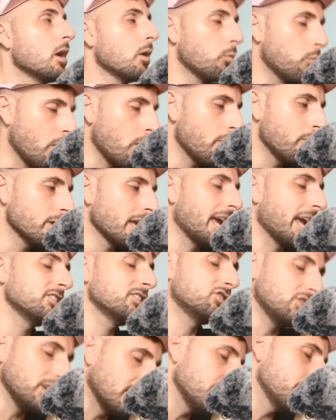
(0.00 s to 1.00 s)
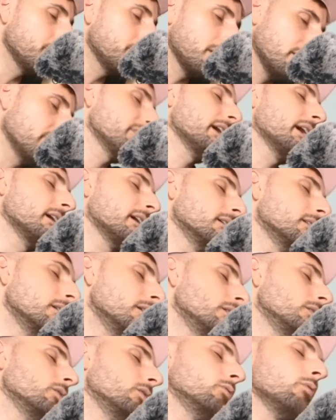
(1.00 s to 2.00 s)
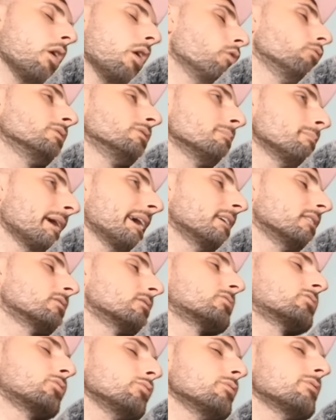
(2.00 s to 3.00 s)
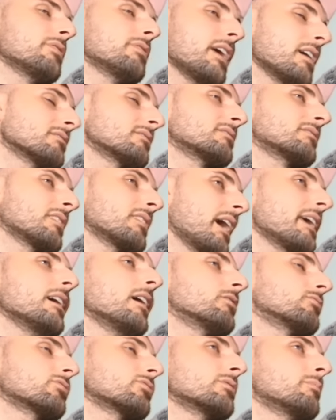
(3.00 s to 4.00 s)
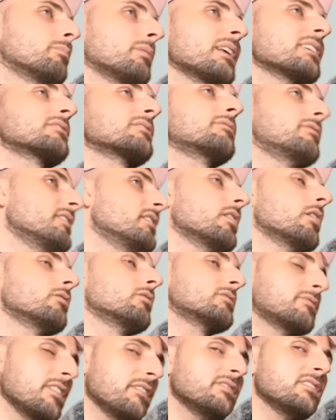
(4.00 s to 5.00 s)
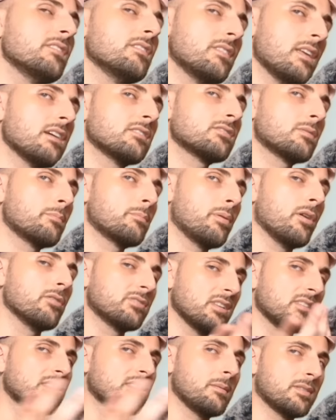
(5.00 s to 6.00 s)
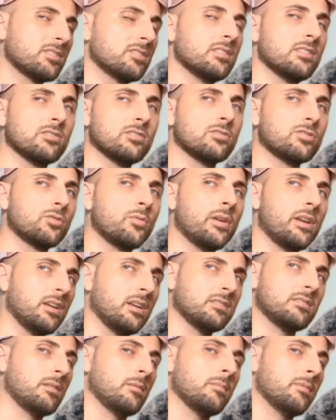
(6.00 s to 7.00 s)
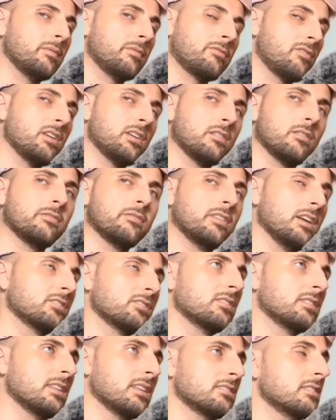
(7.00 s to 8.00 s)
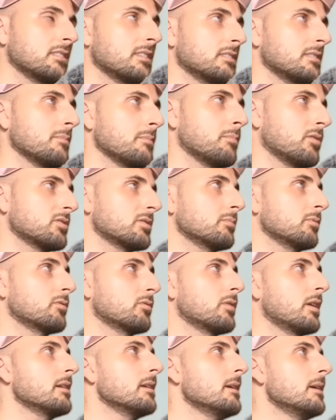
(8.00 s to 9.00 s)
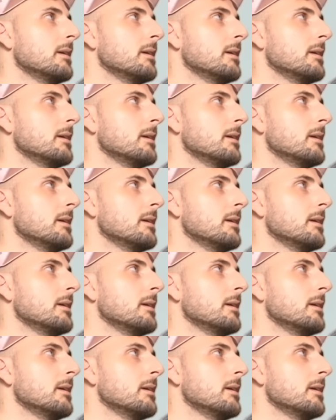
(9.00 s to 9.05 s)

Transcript: wearing a Jigglypuff hat who only made 2,800 plus videos, 50,000 posts. That's how much it is on Twitter. So I'm a freak of nature. That is impossible, right?